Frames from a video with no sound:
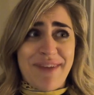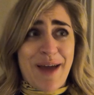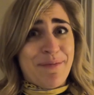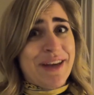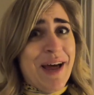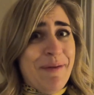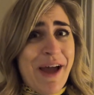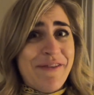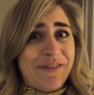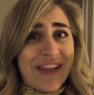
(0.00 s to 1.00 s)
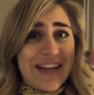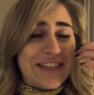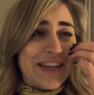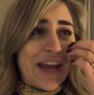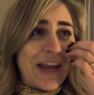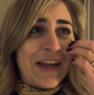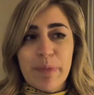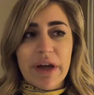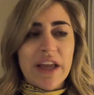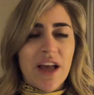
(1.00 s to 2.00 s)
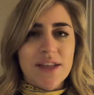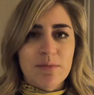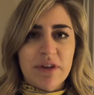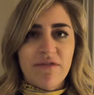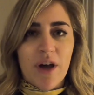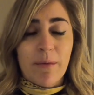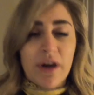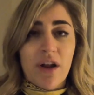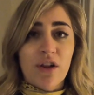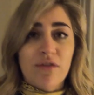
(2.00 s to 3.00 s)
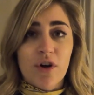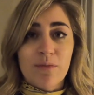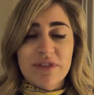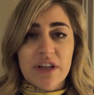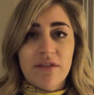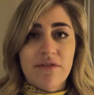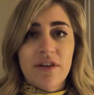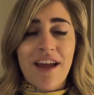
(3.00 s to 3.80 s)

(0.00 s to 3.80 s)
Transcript: happened on my flight today. But yeah, somebody vomited all over himself.